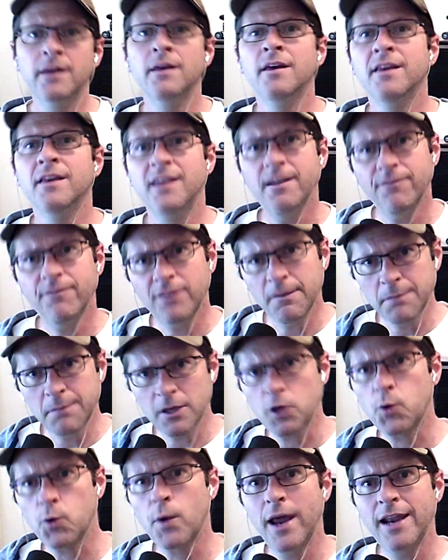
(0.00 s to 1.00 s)
Give them the
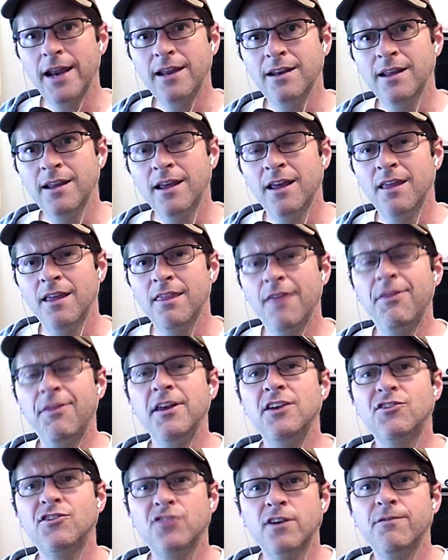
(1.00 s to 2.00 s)
credit that they
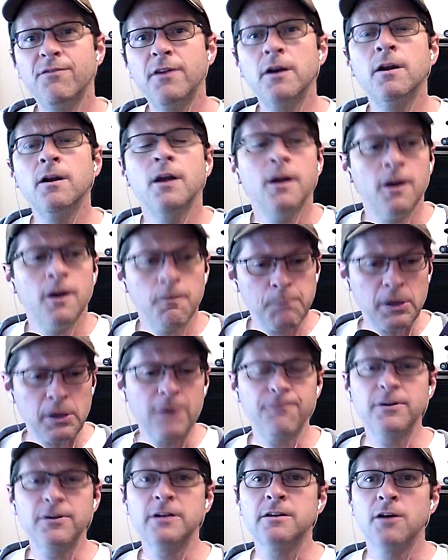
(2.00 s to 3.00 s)
deserve. They're
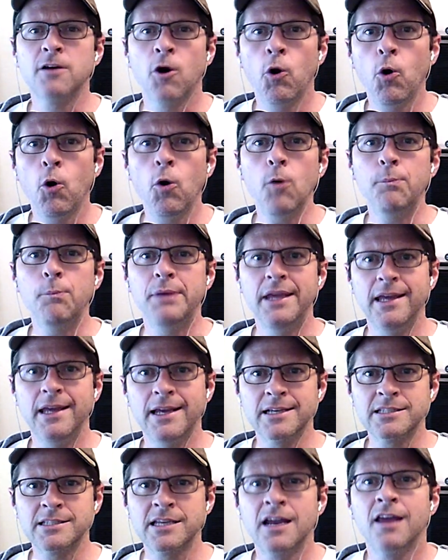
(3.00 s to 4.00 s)
perfect, whole
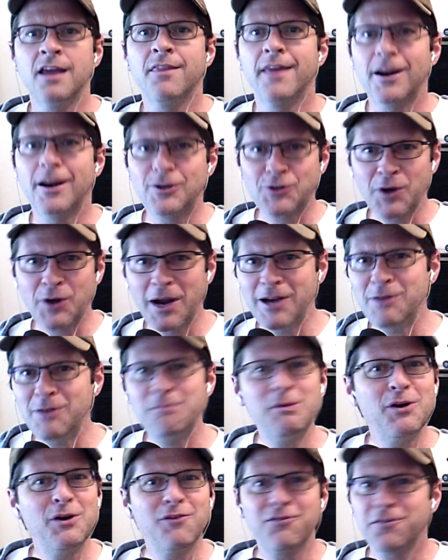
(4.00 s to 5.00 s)
beings that are trying to
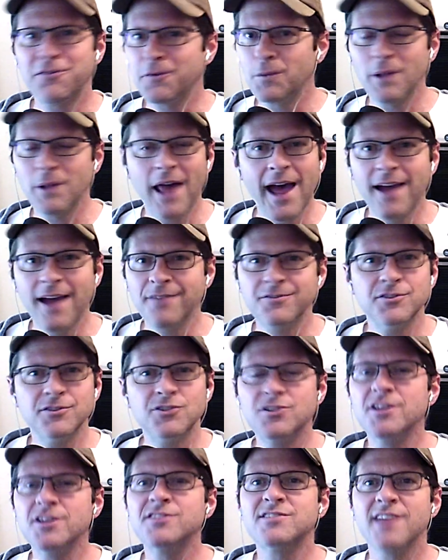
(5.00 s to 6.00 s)
move through life
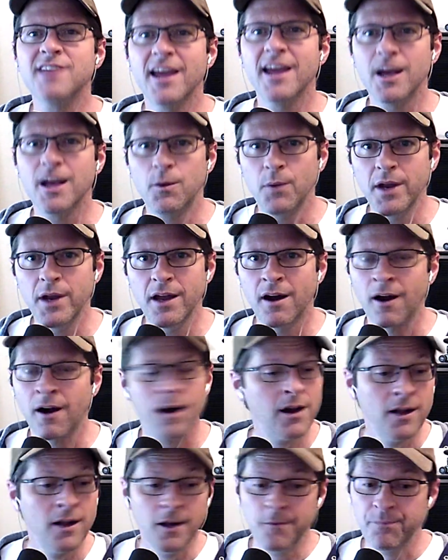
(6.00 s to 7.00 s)
just like we are.
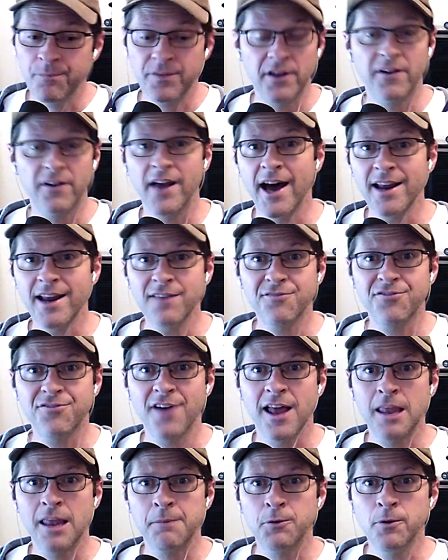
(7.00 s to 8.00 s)
They're not
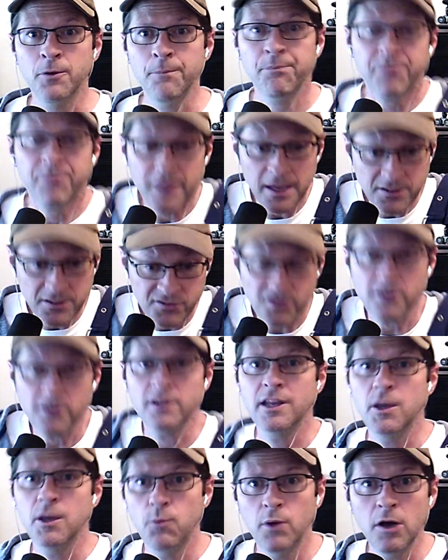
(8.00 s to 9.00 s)
infallible. They
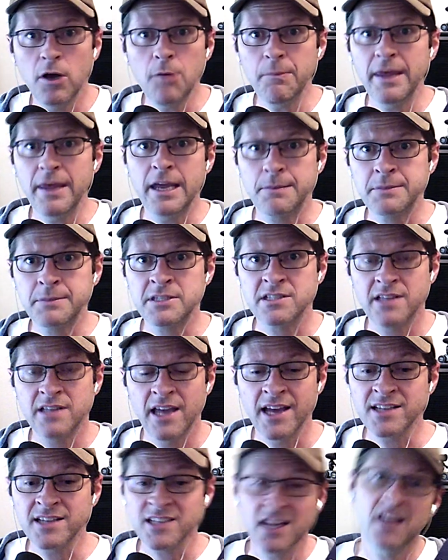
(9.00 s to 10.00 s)
certainly will make
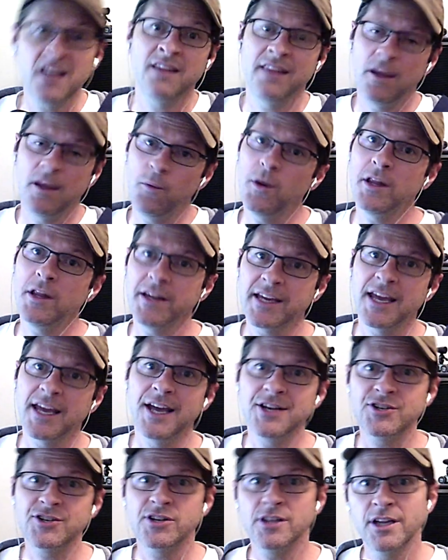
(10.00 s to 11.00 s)
mistakes. They will
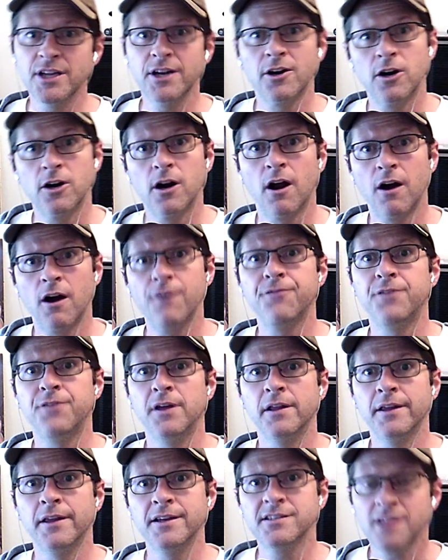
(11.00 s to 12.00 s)
occasionally hurt our
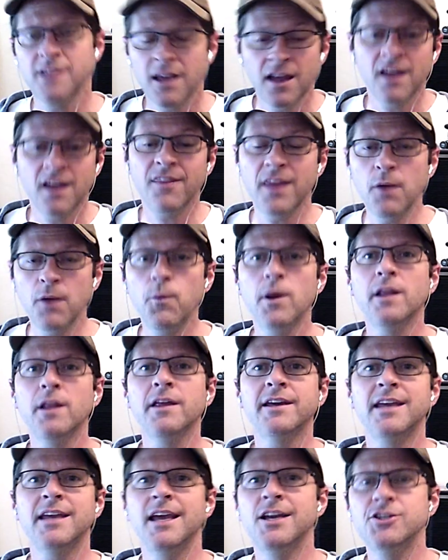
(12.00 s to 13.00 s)
feelings. They will
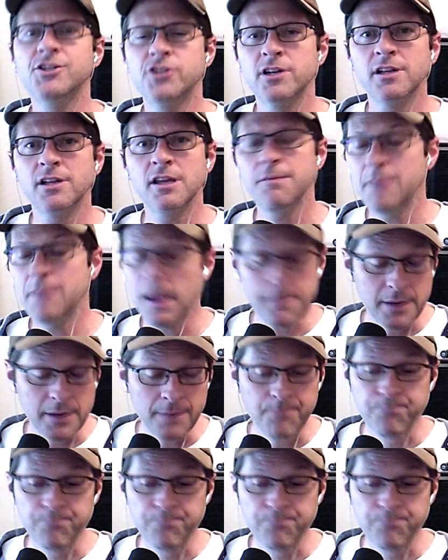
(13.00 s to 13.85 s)
occasionally maybe